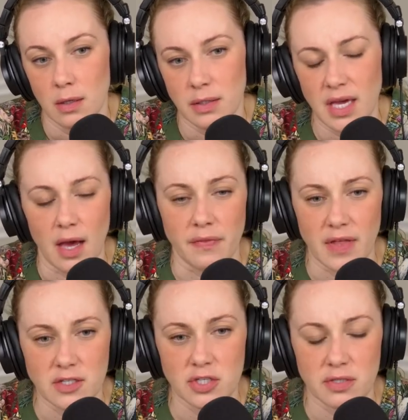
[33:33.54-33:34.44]

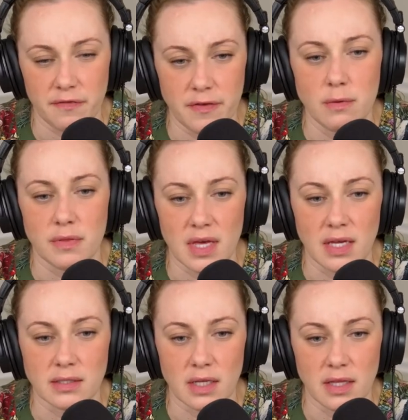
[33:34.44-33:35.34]
That's just a few
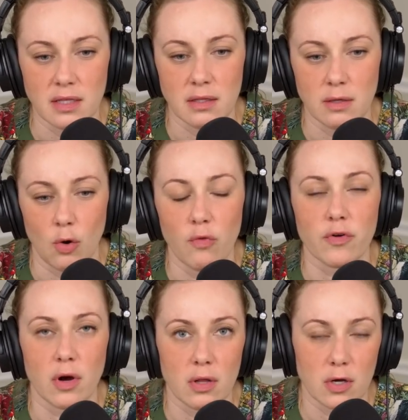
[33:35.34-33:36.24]
things. I think the
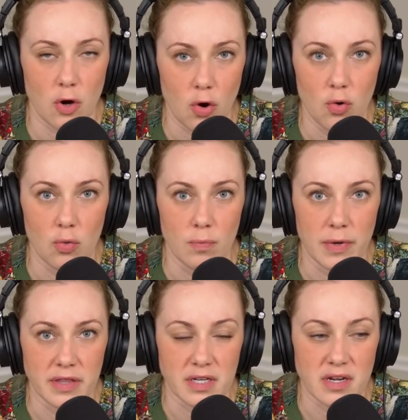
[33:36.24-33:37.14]
overall our home
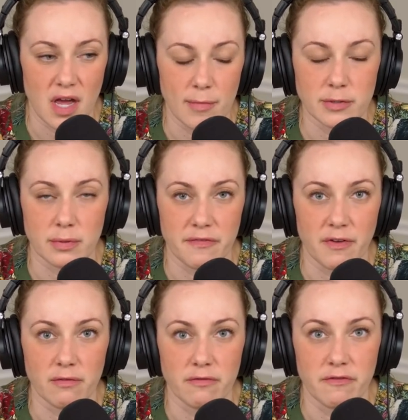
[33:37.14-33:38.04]
and the dynamics would have
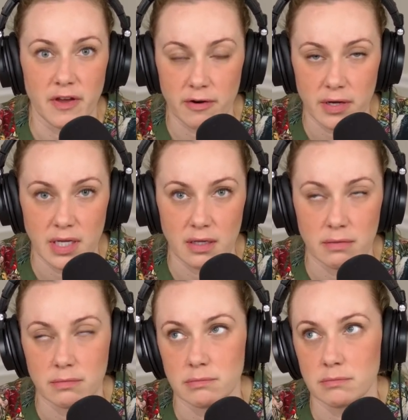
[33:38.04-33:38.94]
felt very
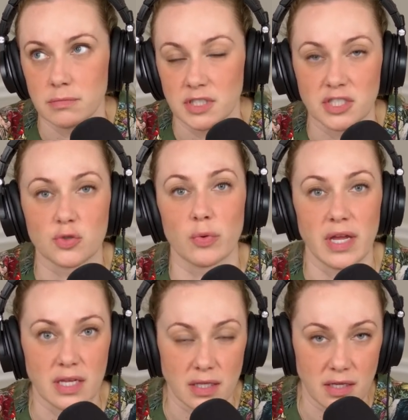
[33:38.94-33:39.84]

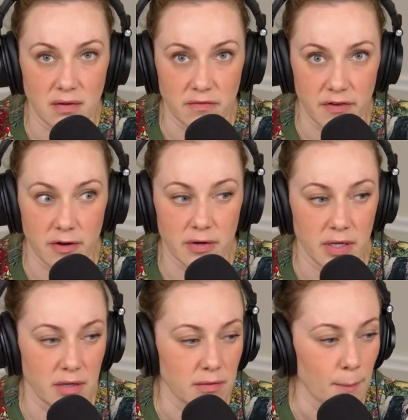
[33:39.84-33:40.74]
dysregulating,
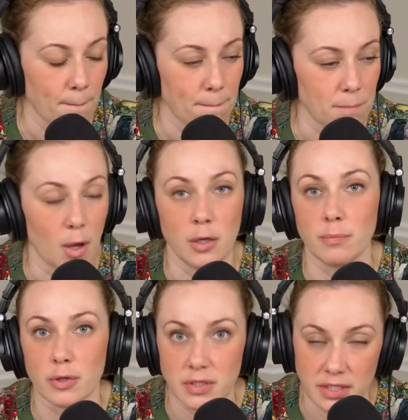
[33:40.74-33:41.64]
very
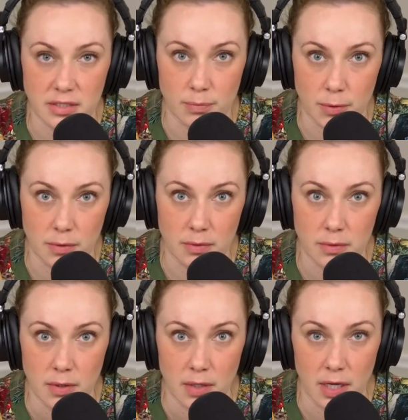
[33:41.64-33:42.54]

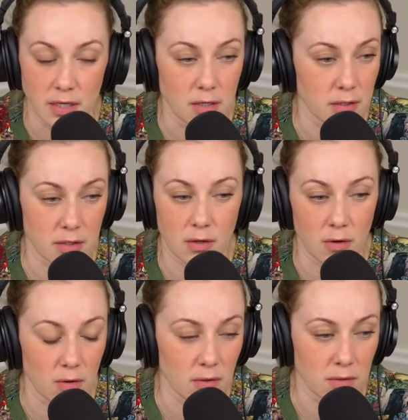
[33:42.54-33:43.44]
unpredictable, and not at
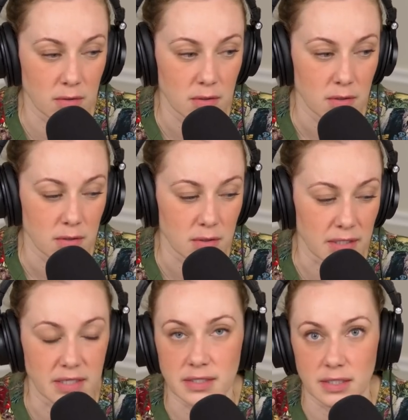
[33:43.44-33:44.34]
all
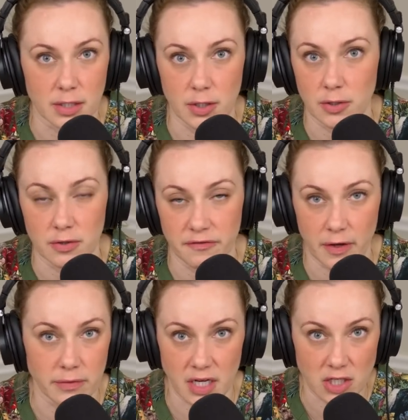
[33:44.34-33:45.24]
like a secure
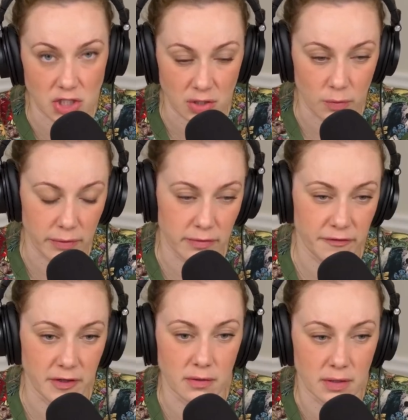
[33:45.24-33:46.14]
foundation. We would
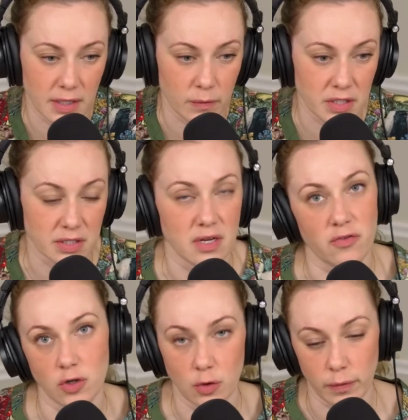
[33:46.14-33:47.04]
feel like we just
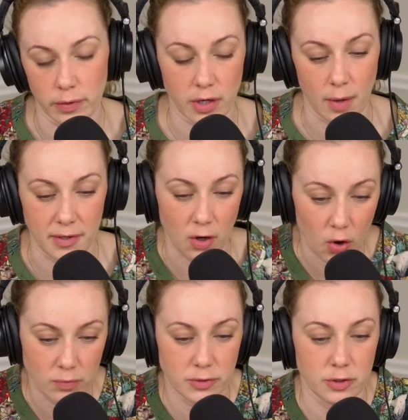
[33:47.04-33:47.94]
never knew what we were coming
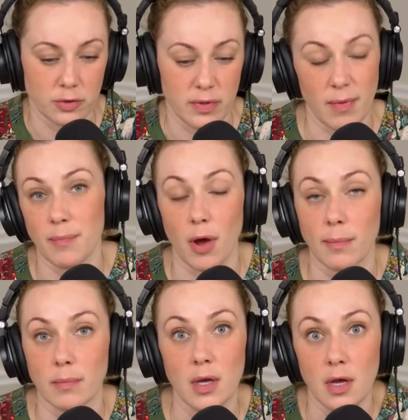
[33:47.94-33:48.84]
home to. We might
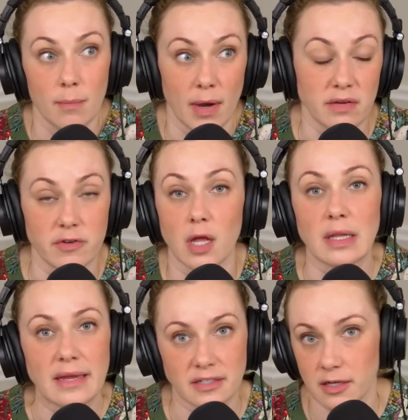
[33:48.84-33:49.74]
have not
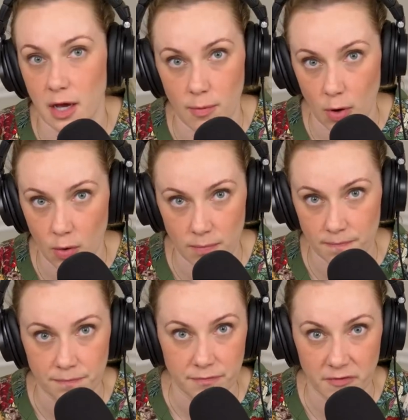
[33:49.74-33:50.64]
liked to come
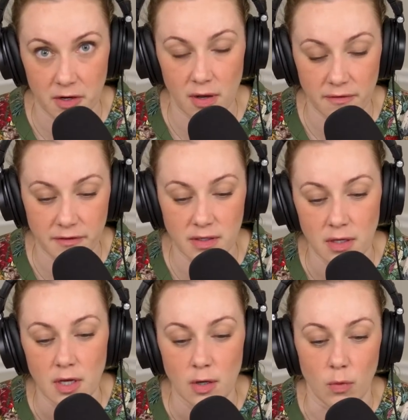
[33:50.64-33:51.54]
home very often,
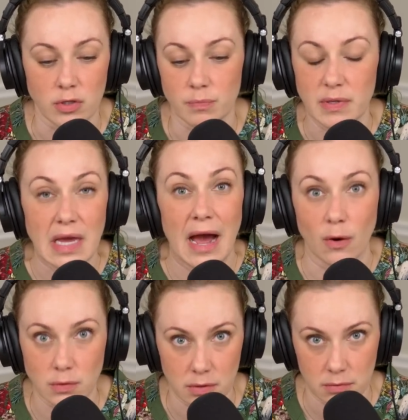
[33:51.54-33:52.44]
wanted to be
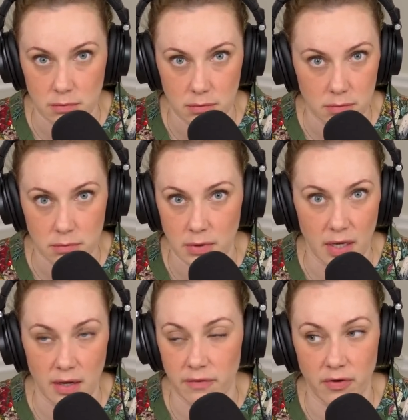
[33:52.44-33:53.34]
out
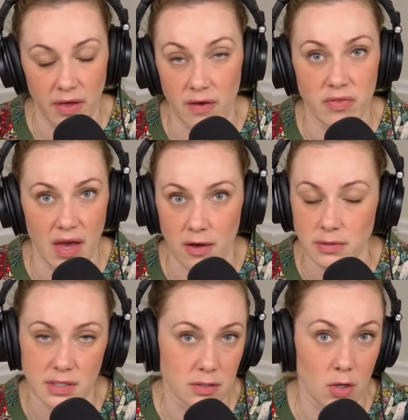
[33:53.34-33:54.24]
of the
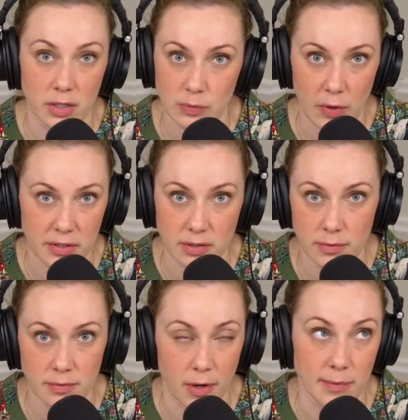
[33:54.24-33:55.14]
house as long as
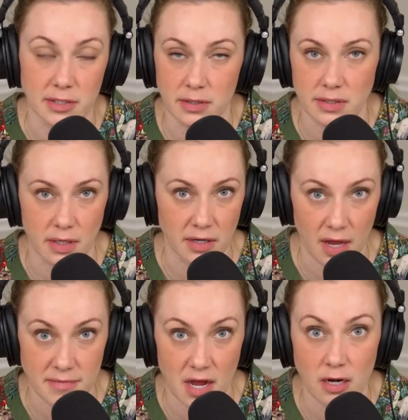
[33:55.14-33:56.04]
possible, probably till the sun
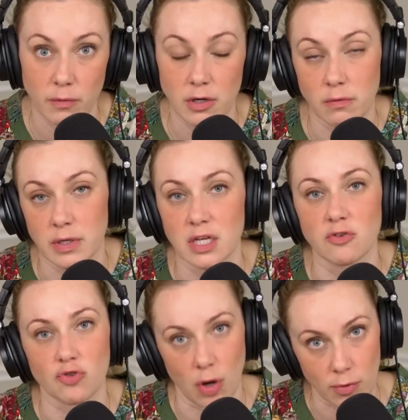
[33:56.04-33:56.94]
came down and we knew we'd get
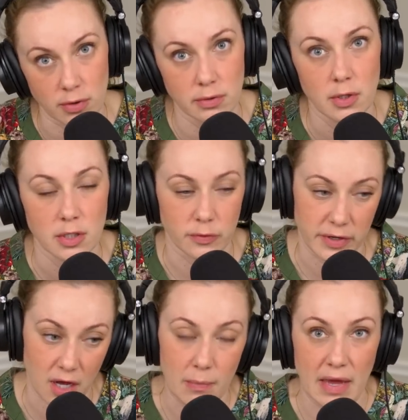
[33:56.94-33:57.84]
in trouble. So
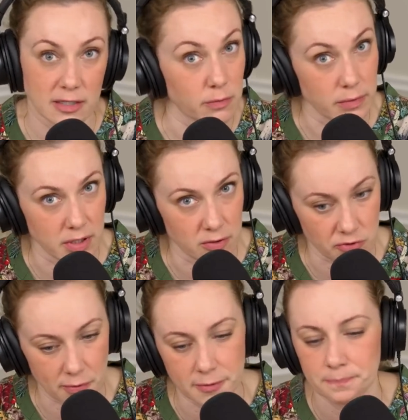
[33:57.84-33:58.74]
we'd come back so we wouldn't get in
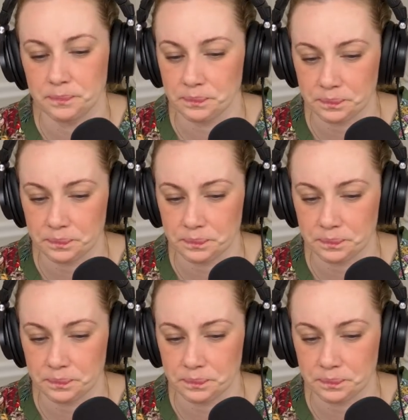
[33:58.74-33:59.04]
trouble.